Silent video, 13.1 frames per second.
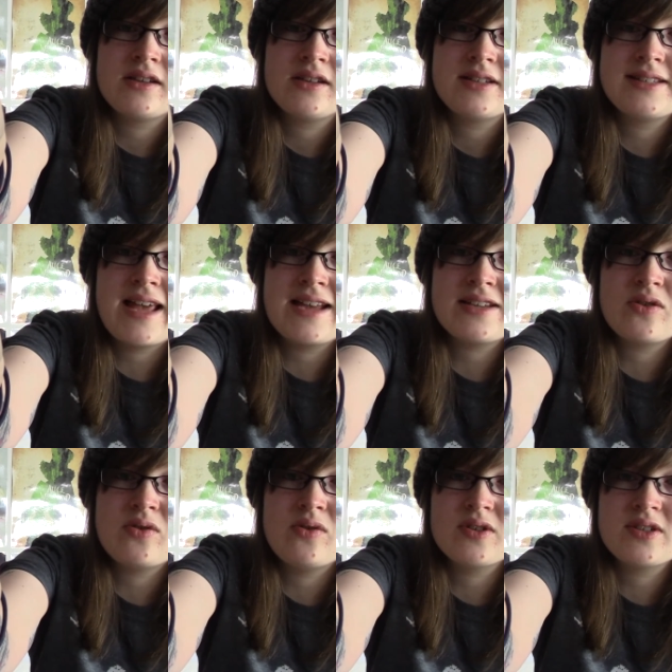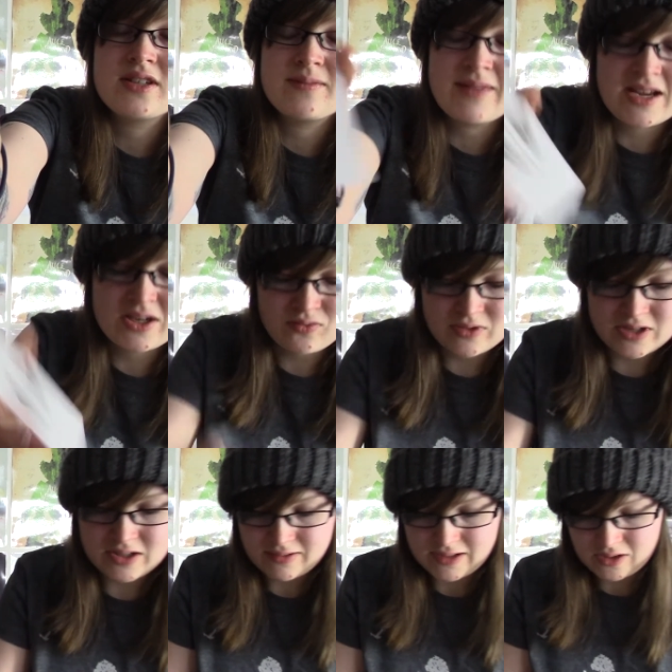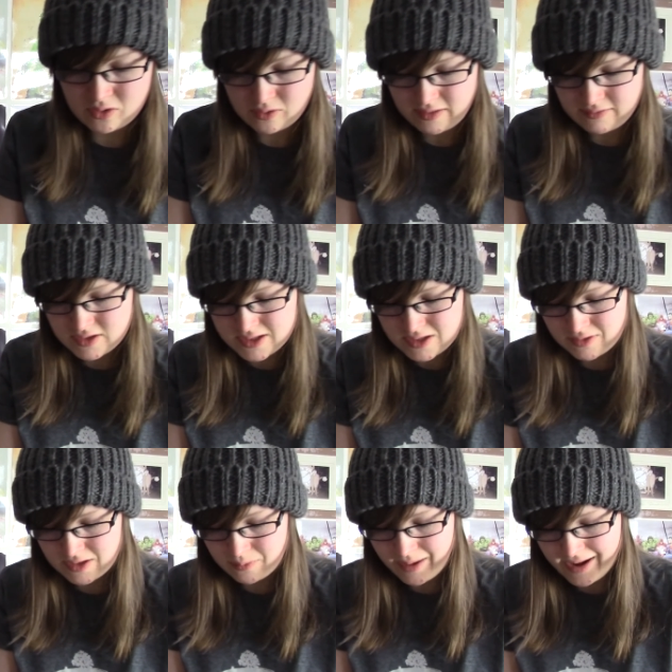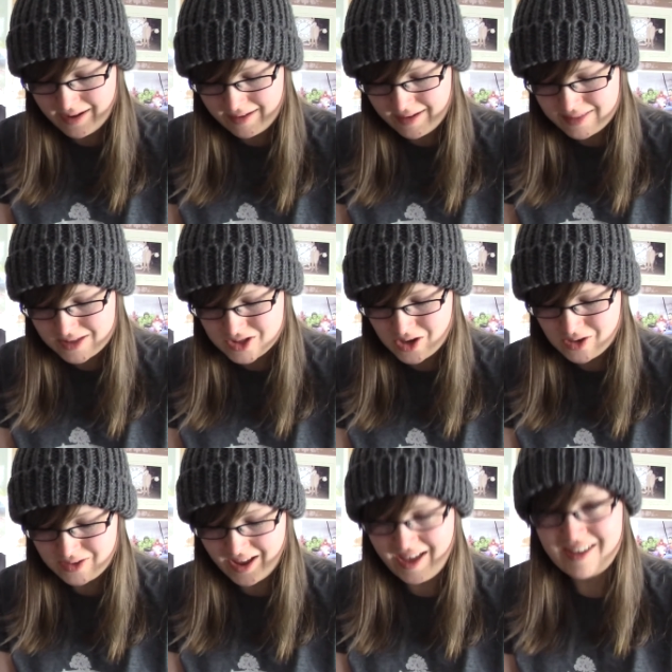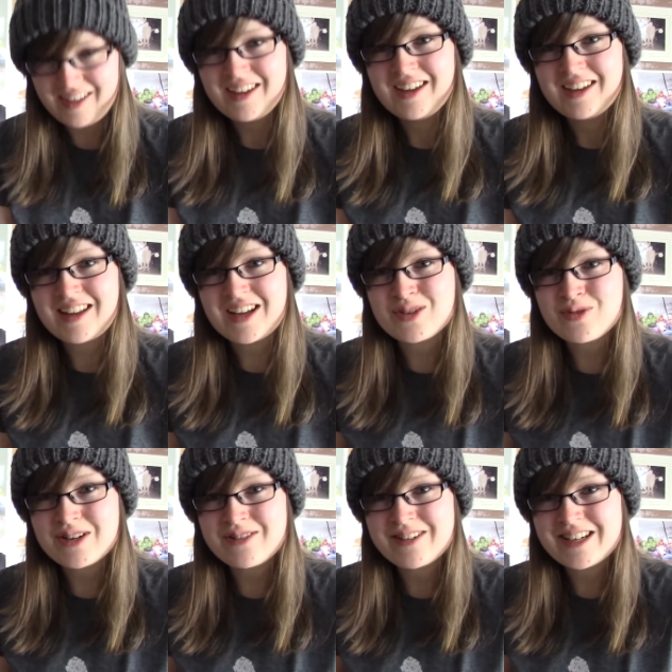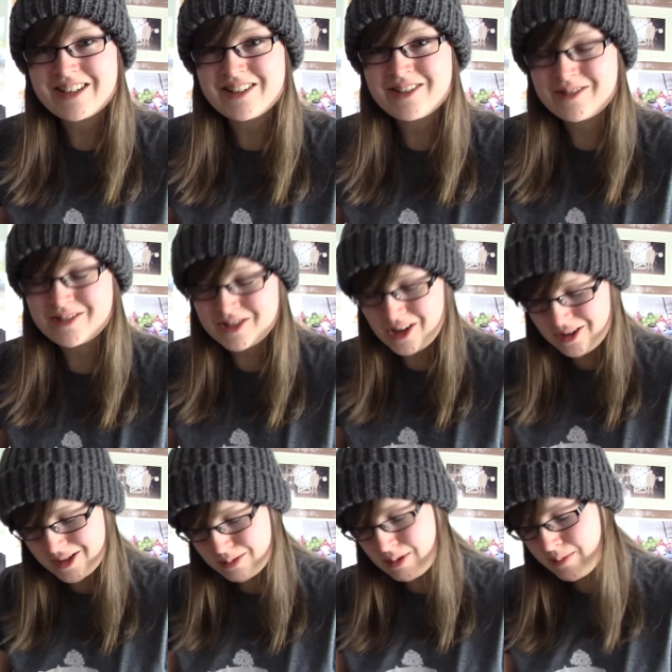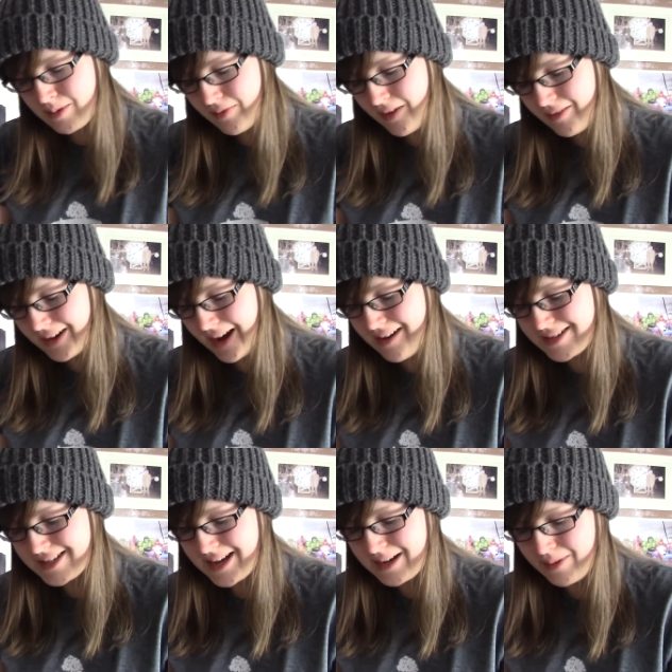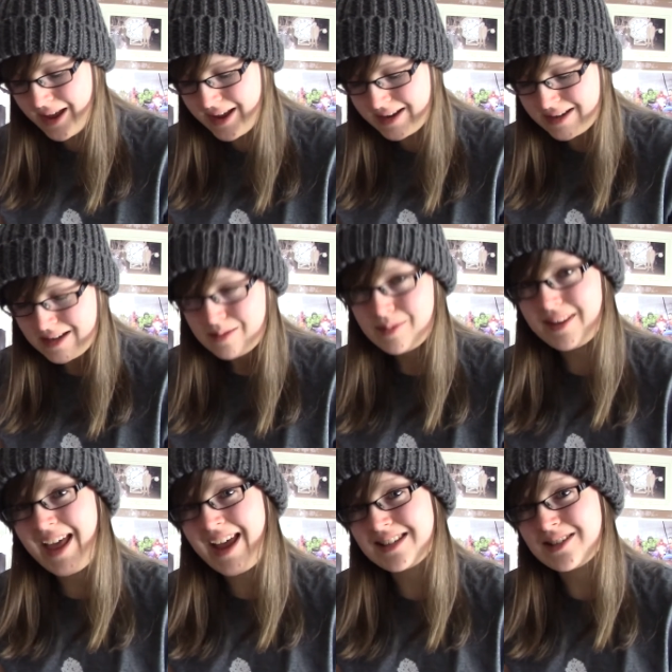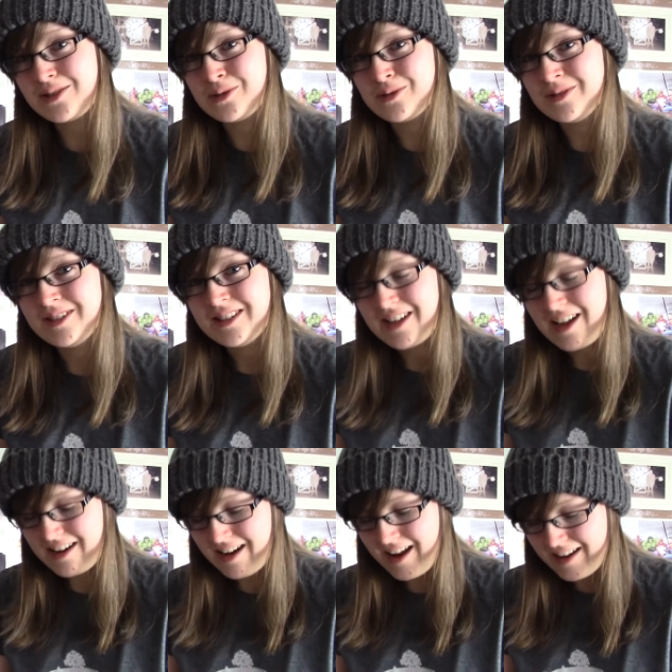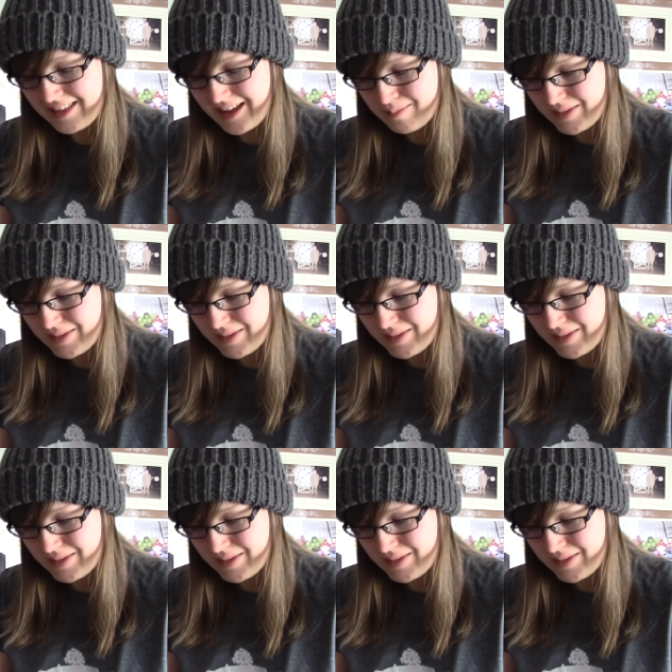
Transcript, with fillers: So that is awesome. That is really, really cool. They've done these really well. I like the Joker. That's really, really cool. Joker's one of my favourite characters anyway. But that is cool. I like them.